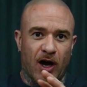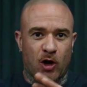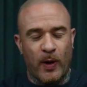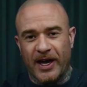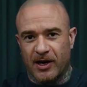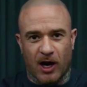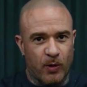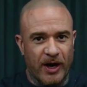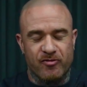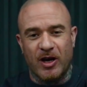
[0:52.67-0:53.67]
a
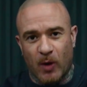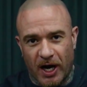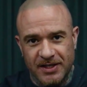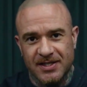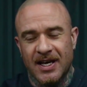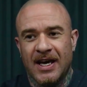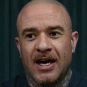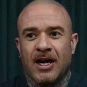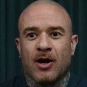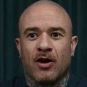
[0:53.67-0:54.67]
quick rewind.
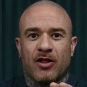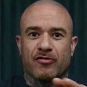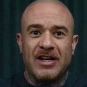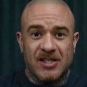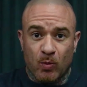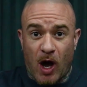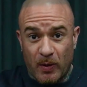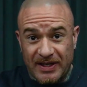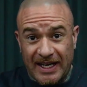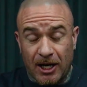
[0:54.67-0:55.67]
The reason why
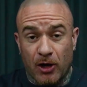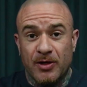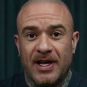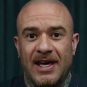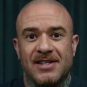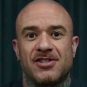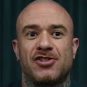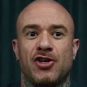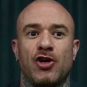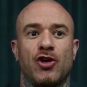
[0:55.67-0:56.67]
we deload is
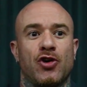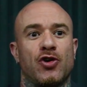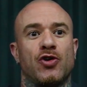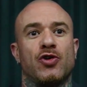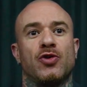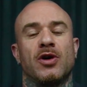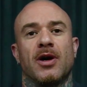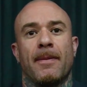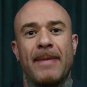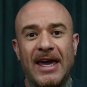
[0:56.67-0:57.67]
to
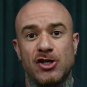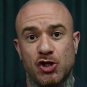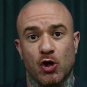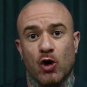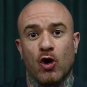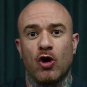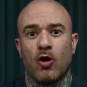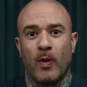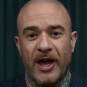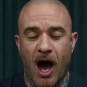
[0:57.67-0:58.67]
make sure
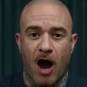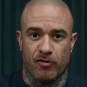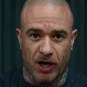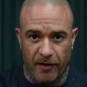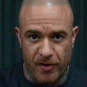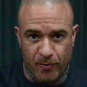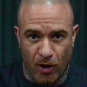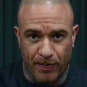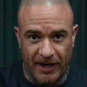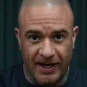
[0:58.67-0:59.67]
we are recovering
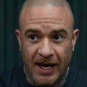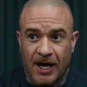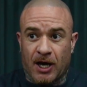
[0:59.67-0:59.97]
properly.